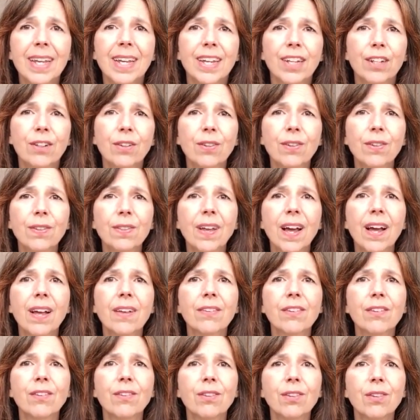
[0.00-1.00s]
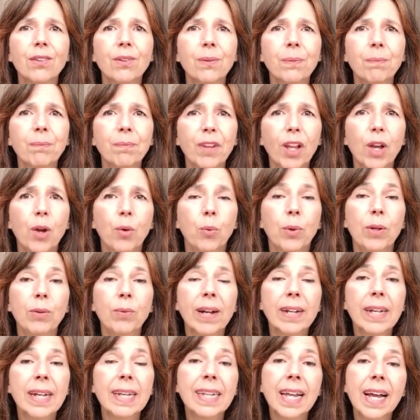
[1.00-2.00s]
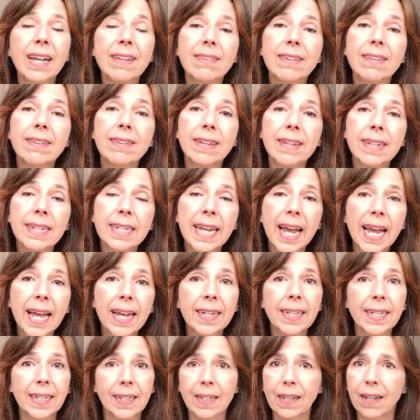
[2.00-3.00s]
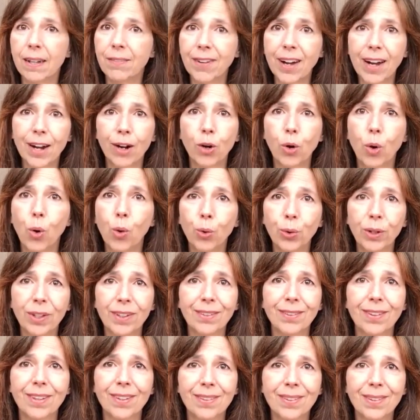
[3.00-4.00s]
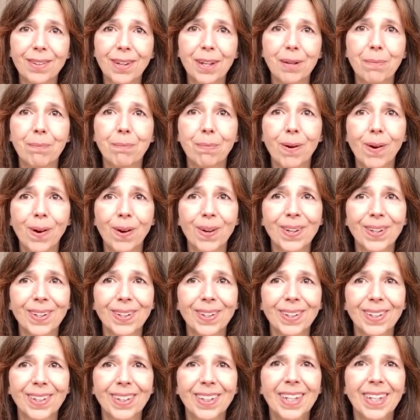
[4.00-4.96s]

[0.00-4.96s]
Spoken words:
In 2002, we recognized the centennial of our oldest state park.